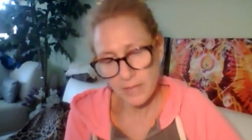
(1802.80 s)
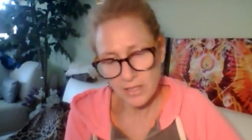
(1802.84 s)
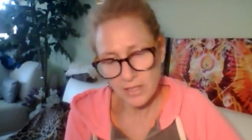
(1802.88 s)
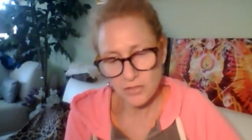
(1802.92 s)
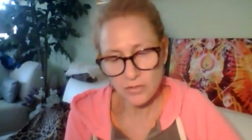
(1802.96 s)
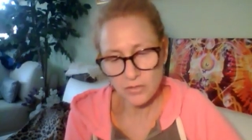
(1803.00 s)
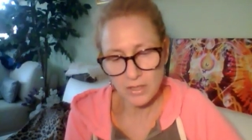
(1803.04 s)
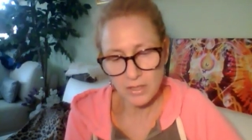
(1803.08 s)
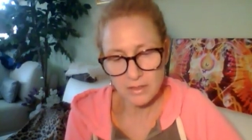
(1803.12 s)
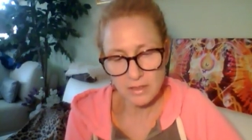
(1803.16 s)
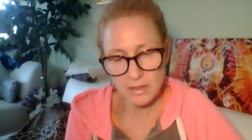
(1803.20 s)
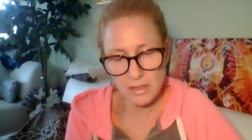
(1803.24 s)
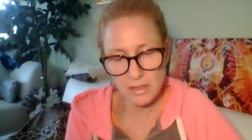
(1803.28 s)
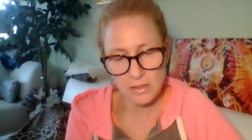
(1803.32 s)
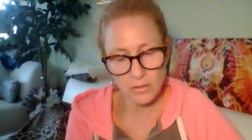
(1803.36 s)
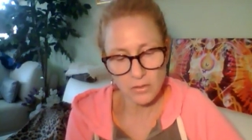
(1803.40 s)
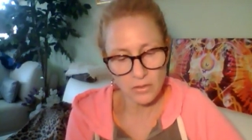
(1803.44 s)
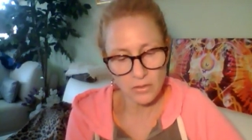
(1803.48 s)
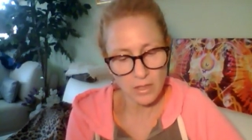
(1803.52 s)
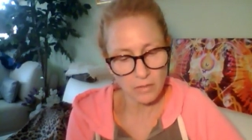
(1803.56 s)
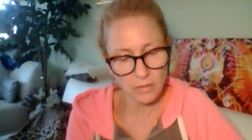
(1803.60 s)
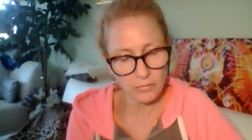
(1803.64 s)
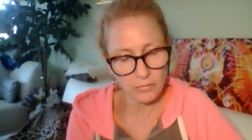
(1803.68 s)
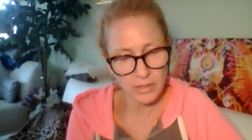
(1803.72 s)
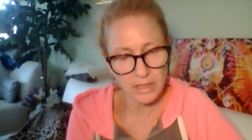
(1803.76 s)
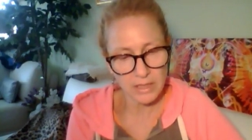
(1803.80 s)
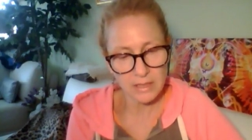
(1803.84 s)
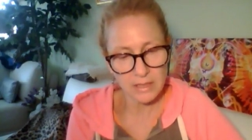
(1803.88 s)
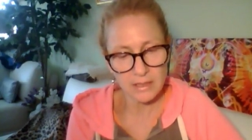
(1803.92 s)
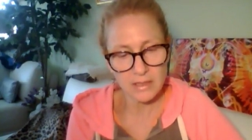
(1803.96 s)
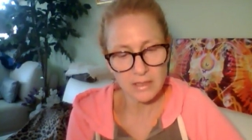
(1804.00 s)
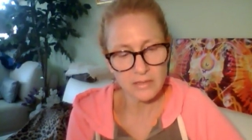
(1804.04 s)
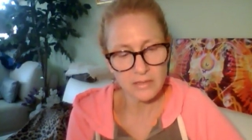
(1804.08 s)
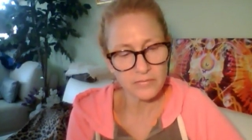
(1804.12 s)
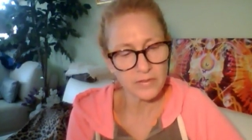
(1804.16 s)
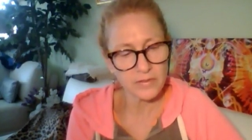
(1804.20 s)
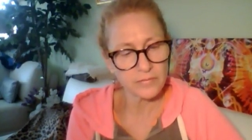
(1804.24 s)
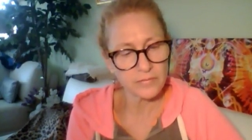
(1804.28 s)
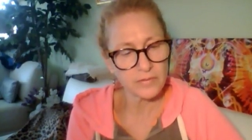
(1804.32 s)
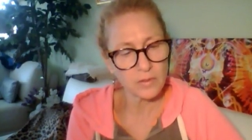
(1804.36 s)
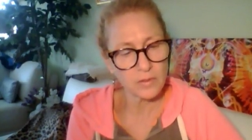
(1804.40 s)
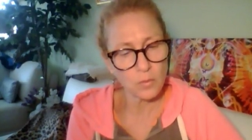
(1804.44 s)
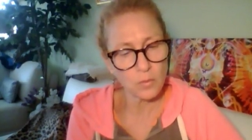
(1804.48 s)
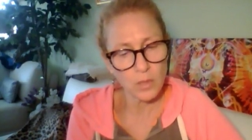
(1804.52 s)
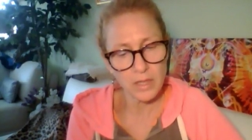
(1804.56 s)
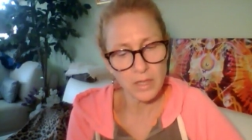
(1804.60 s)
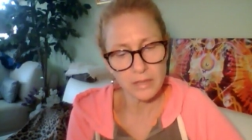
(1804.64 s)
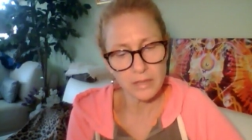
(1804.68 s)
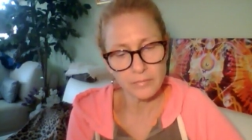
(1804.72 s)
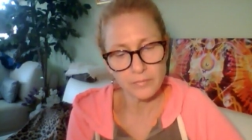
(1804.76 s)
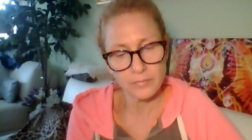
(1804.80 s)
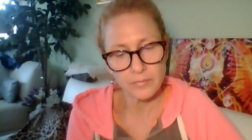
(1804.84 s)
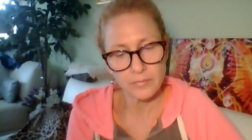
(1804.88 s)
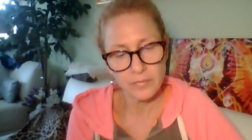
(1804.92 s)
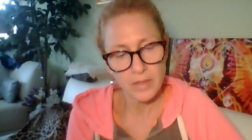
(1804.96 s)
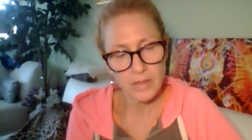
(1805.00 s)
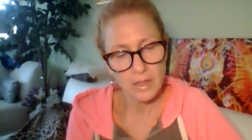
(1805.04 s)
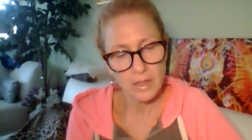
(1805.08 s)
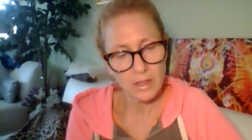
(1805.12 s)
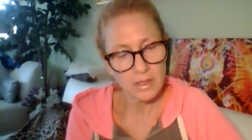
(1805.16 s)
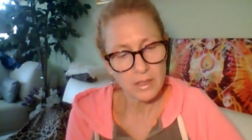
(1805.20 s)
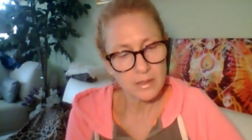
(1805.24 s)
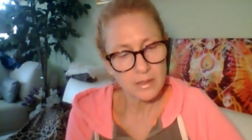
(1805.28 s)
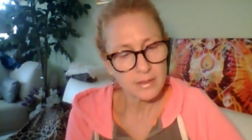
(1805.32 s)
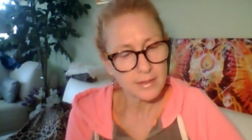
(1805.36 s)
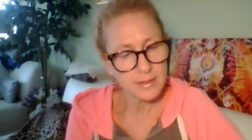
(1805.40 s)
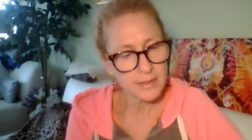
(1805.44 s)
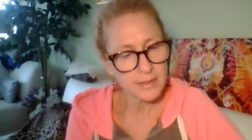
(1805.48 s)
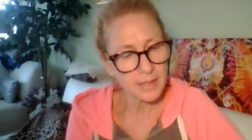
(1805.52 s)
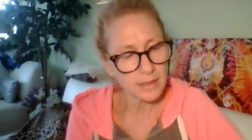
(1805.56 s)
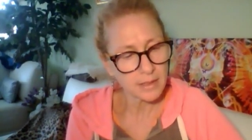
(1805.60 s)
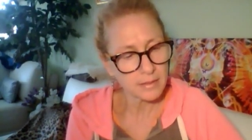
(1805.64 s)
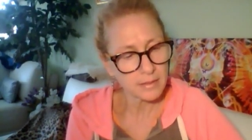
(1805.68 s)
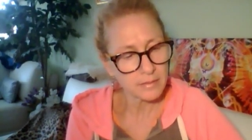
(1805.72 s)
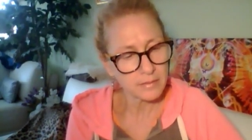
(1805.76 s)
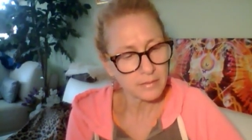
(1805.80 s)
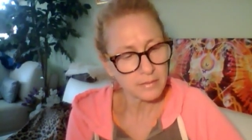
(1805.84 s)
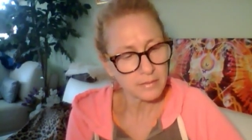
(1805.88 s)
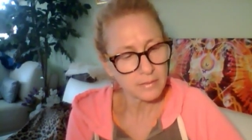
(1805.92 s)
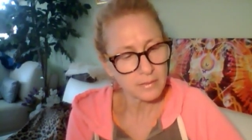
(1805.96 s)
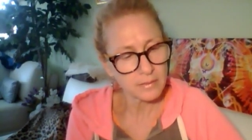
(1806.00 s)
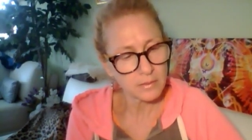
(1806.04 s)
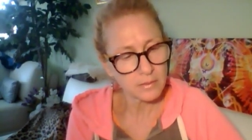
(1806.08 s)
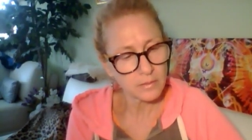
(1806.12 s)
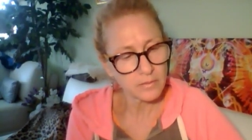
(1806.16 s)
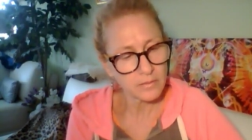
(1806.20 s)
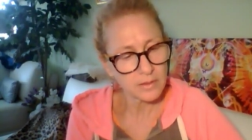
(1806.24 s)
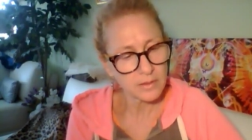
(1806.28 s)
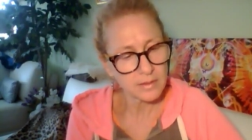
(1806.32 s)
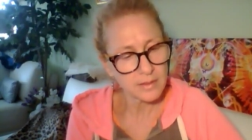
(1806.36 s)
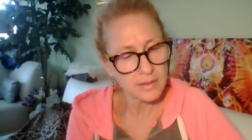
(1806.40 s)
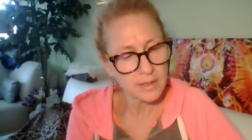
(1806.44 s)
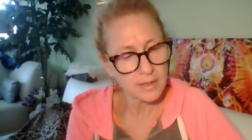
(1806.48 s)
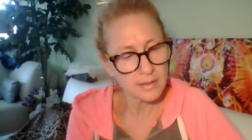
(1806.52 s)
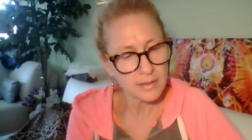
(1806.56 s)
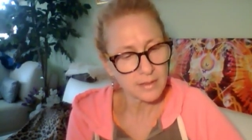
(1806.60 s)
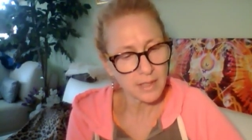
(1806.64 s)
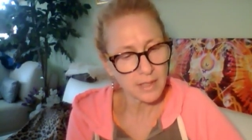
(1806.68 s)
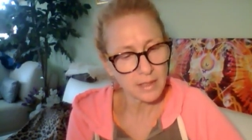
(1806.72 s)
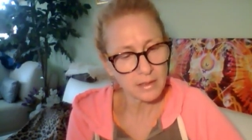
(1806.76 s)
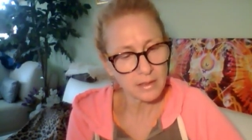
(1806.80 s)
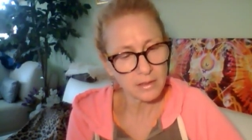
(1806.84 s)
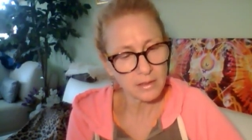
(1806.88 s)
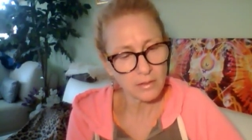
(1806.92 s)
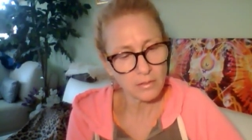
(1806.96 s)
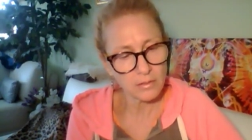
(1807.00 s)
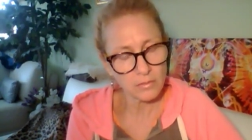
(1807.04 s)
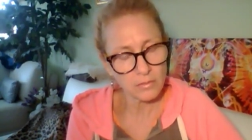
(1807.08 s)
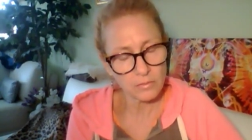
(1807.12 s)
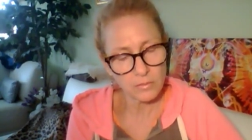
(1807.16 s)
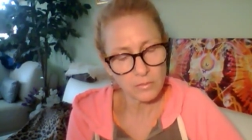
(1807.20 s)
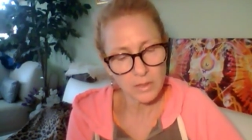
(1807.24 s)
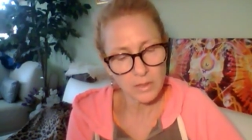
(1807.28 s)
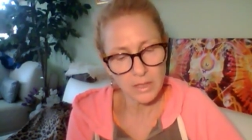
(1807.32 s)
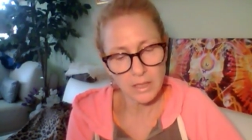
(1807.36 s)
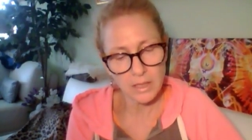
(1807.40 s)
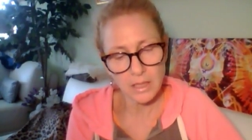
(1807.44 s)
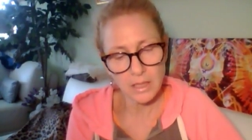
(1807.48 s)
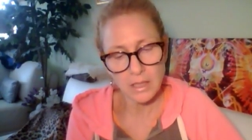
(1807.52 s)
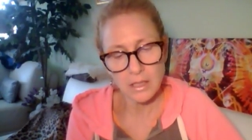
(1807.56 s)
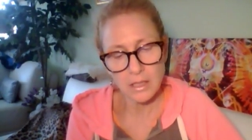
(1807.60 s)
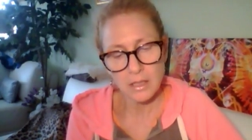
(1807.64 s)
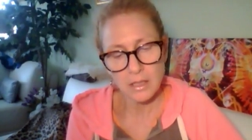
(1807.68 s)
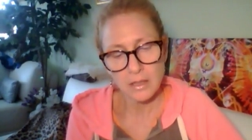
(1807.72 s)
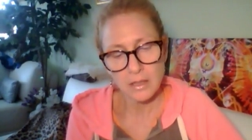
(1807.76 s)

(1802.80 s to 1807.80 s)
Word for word: Metatron's cloak, I'll read it, is fifty-one, six, so we have six, eight, and a three.